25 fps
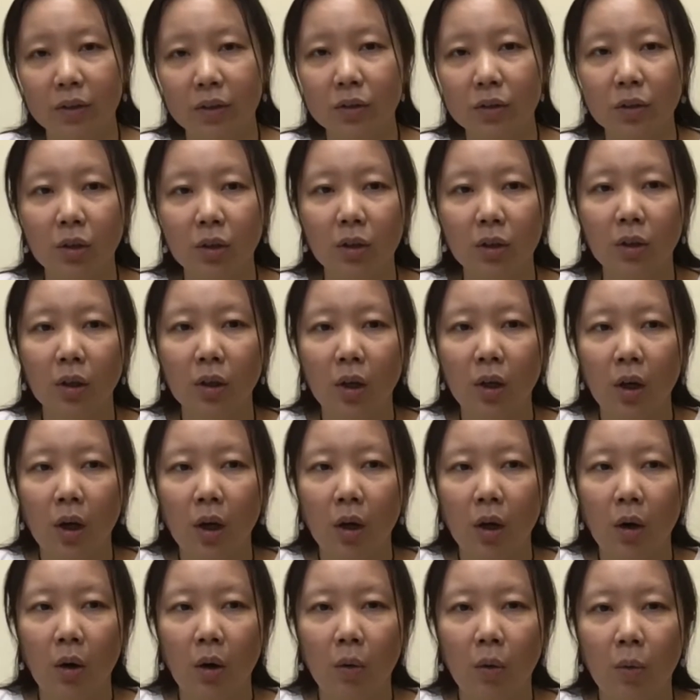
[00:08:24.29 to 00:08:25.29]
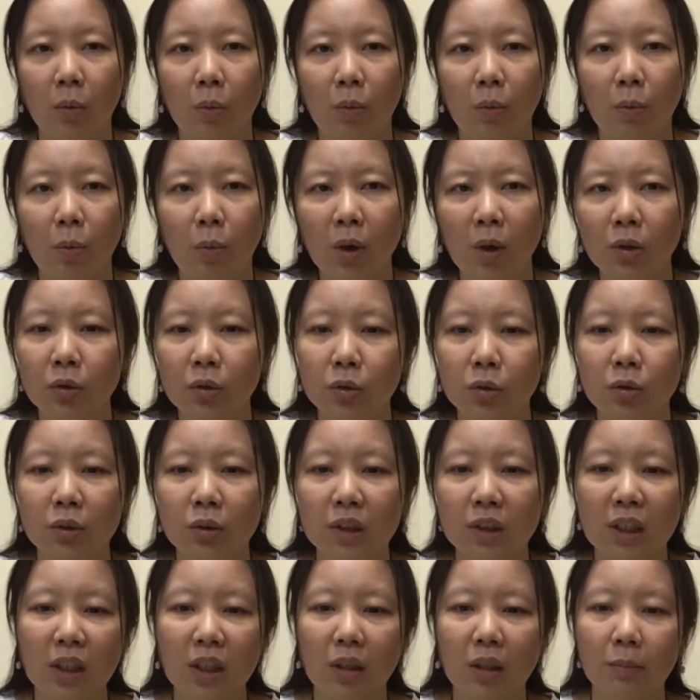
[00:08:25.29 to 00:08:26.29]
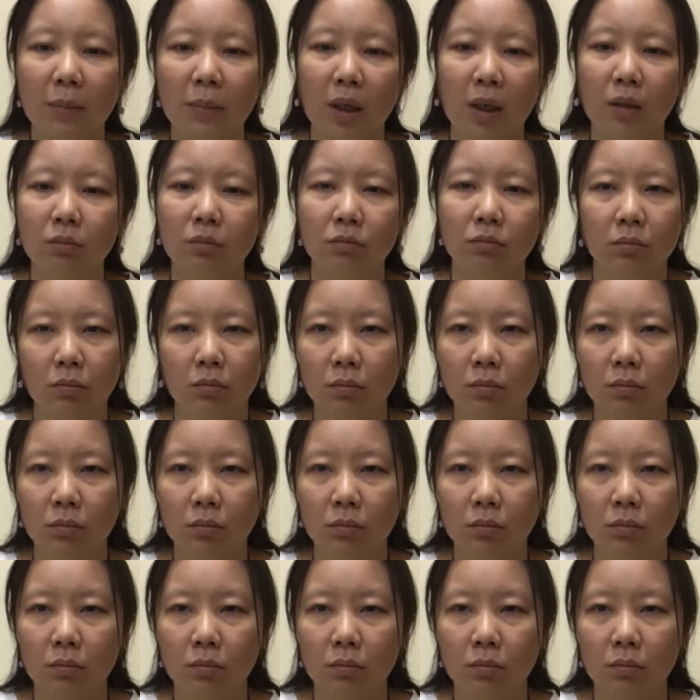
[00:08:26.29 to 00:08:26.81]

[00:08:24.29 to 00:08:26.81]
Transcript: So what do you think about